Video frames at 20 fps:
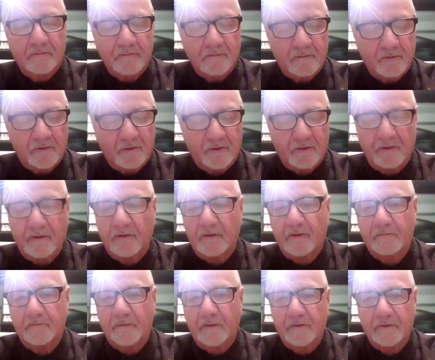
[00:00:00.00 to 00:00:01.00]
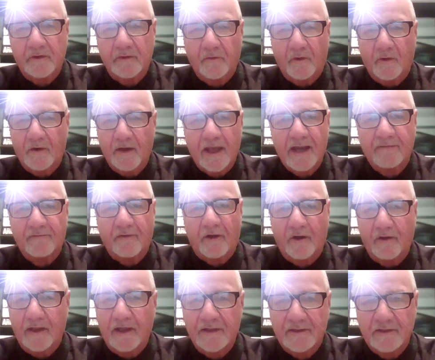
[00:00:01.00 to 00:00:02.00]
Or you won't have
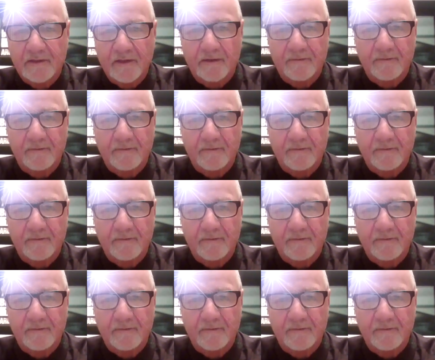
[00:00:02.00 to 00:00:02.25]
all that stuff.